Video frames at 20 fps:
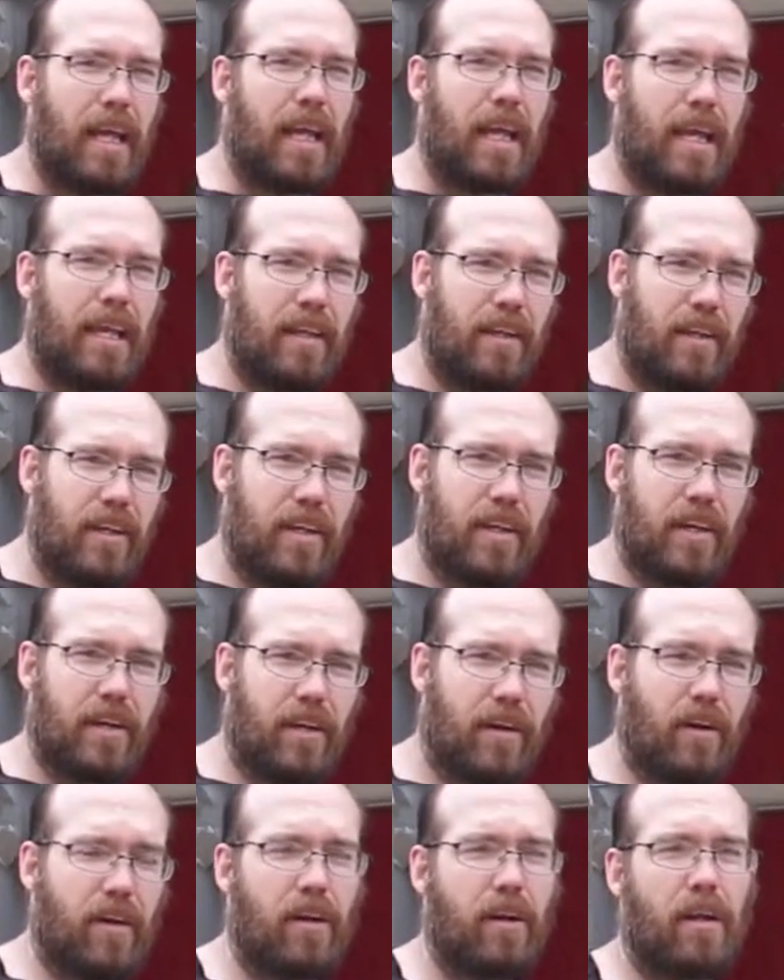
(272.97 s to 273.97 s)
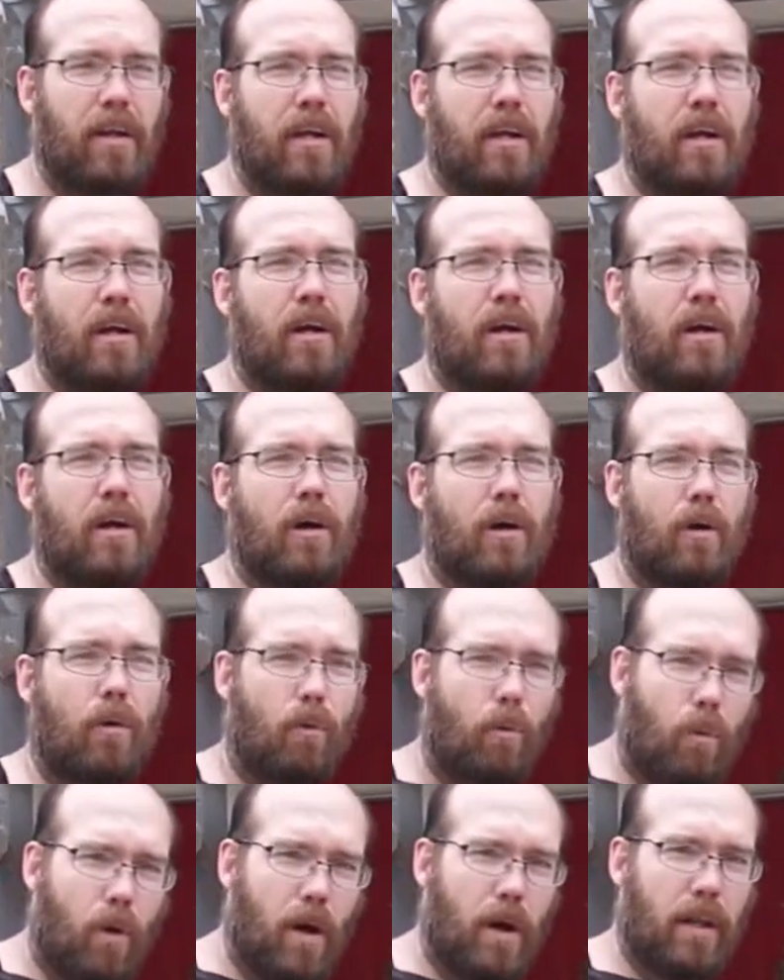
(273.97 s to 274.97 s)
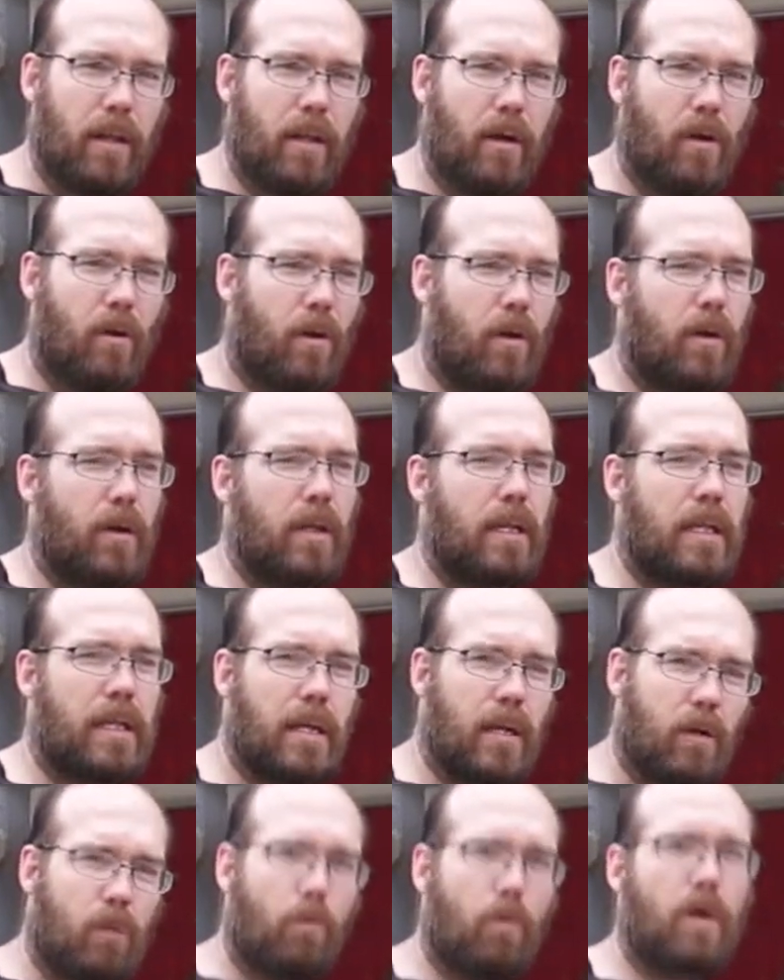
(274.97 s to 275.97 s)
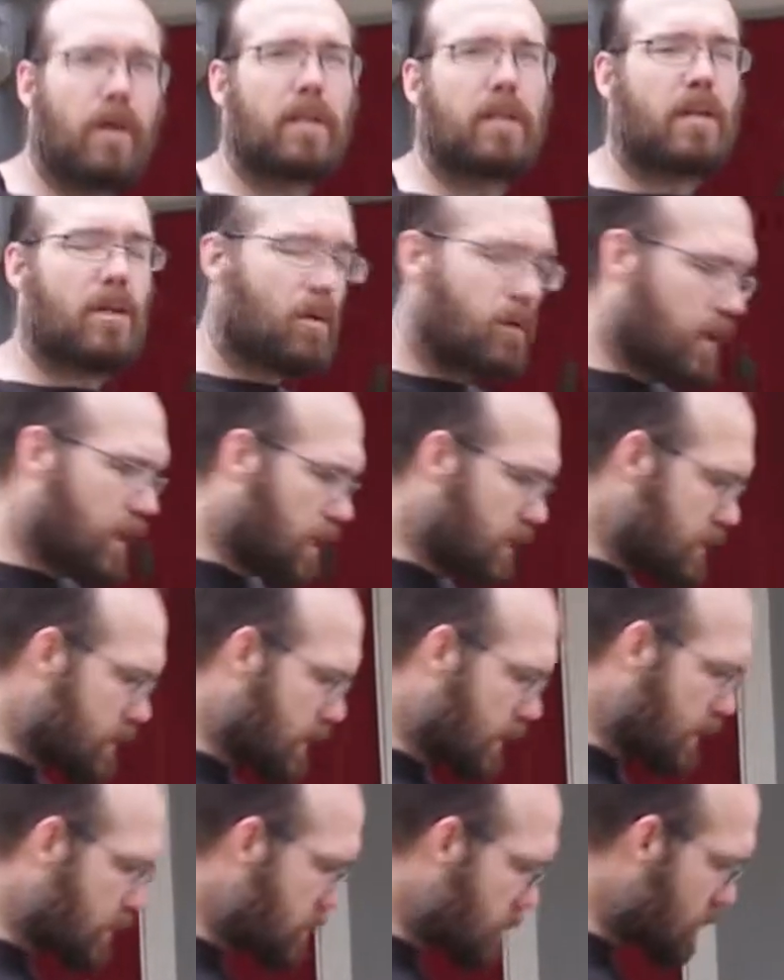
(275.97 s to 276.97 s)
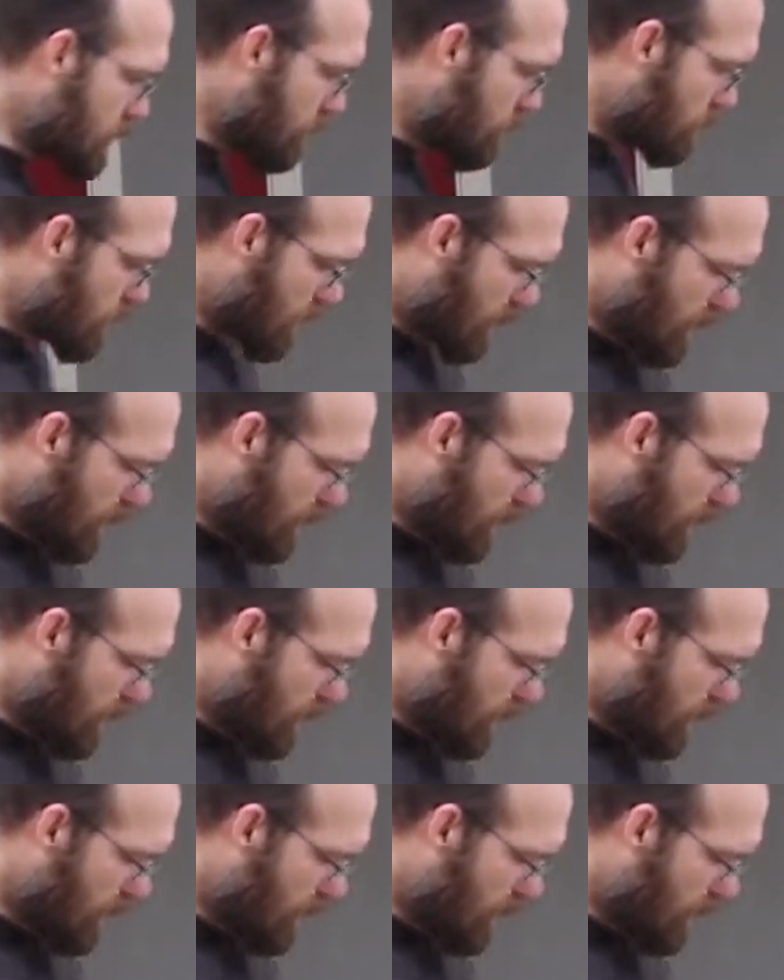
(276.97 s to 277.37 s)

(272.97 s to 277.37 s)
in year 1, or year 1 going into year 2.